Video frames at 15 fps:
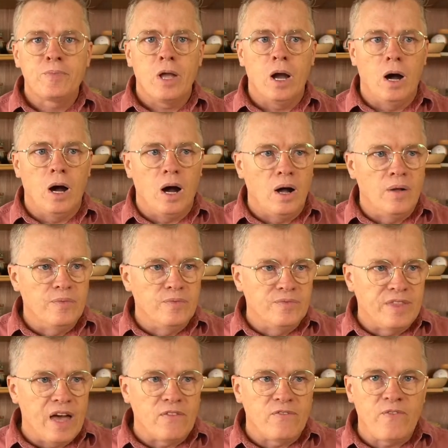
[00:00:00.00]
Uh,
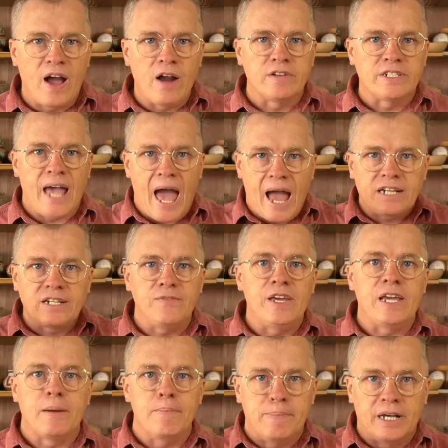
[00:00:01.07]
that fire is actively
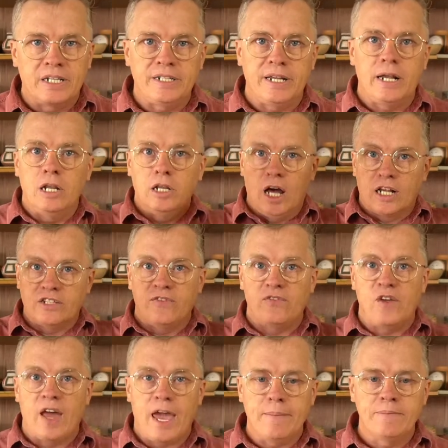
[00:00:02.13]
combusting, lots of
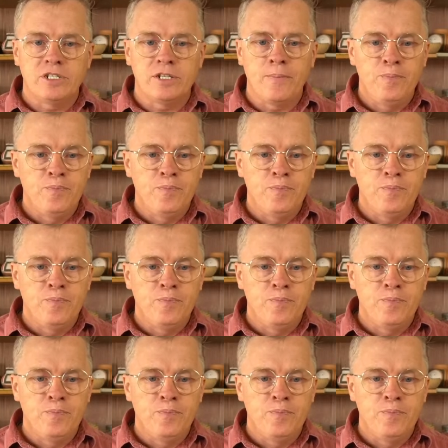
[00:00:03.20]
flames.